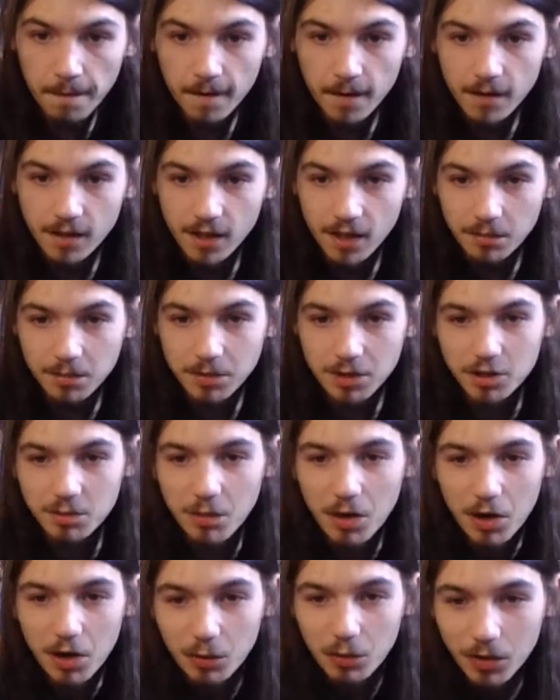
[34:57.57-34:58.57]
Yep,
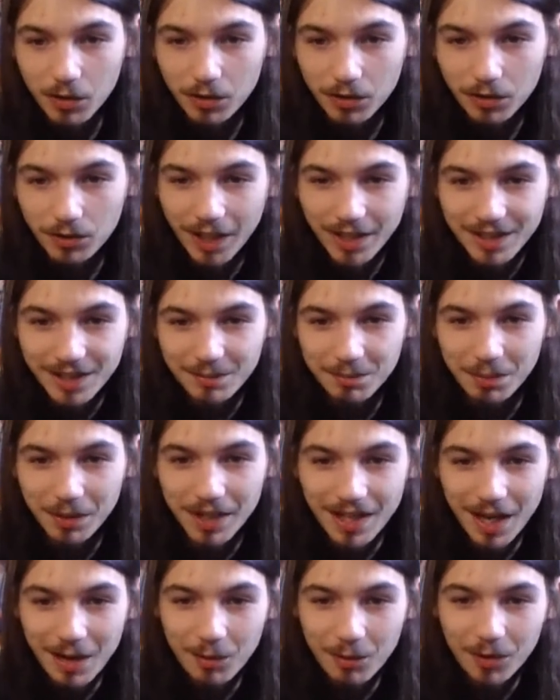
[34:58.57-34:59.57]
Small World. I did play
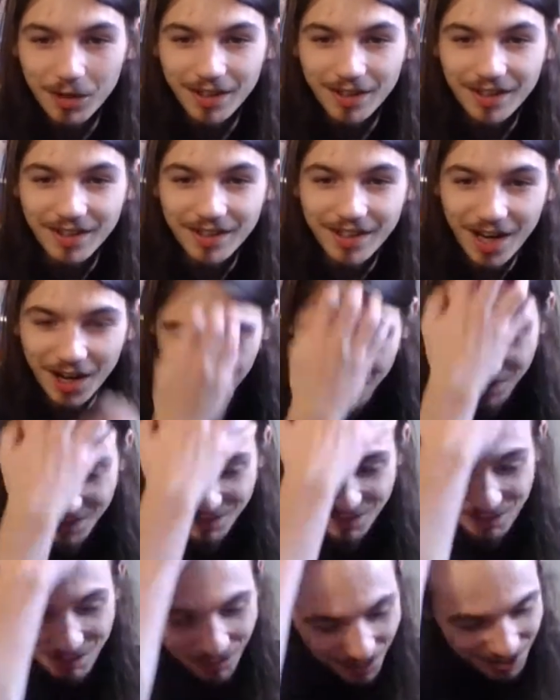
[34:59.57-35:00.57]
that one. Now I'm
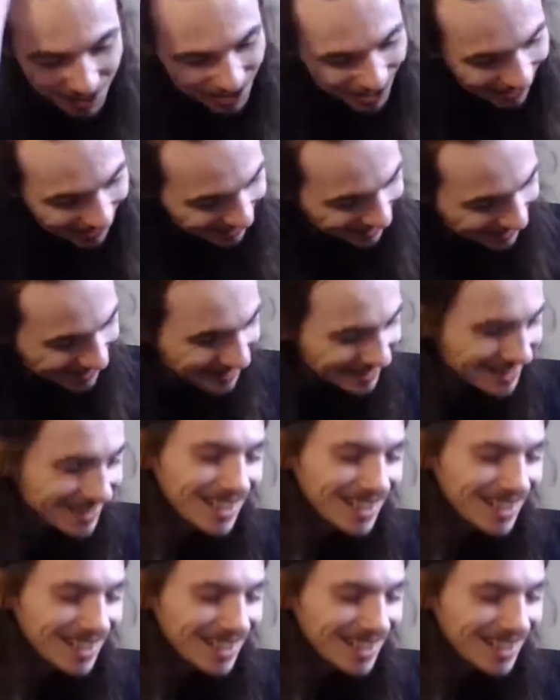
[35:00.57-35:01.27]
even more jealous.